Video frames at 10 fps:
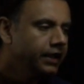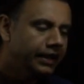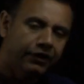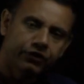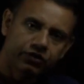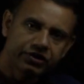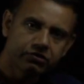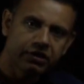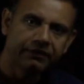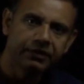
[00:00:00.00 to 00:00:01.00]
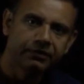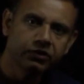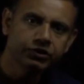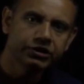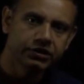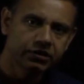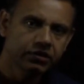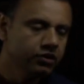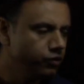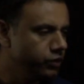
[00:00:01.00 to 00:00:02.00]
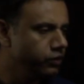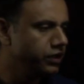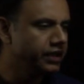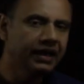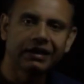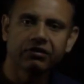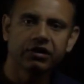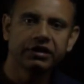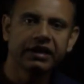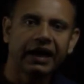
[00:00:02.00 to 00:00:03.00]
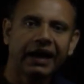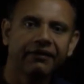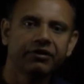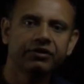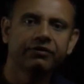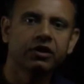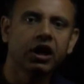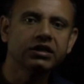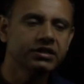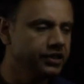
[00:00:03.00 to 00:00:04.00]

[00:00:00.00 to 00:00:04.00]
Now to describe the motion, we want to calculate the average velocity,